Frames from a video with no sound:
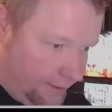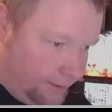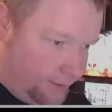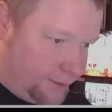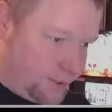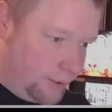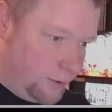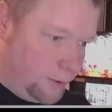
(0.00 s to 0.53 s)

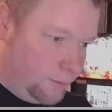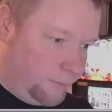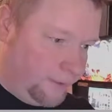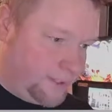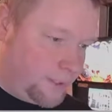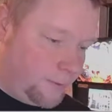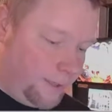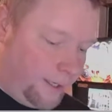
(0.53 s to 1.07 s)
So
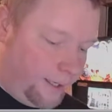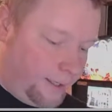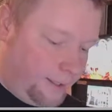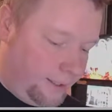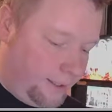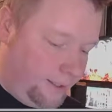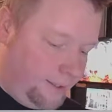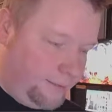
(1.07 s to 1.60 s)
let's go ahead
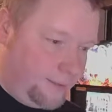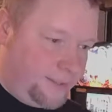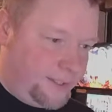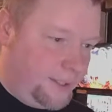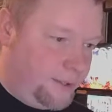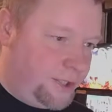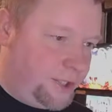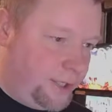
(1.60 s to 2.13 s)
and hit the
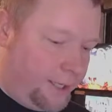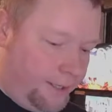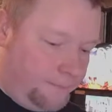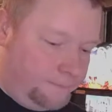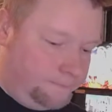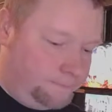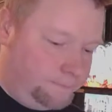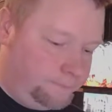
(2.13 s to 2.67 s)
center shot.
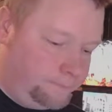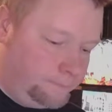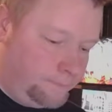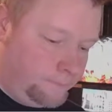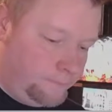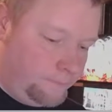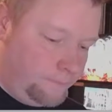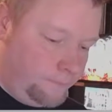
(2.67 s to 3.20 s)

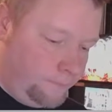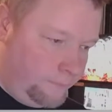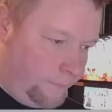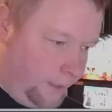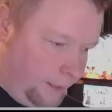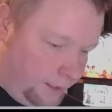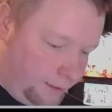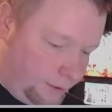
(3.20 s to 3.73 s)

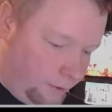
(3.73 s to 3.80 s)
Got to go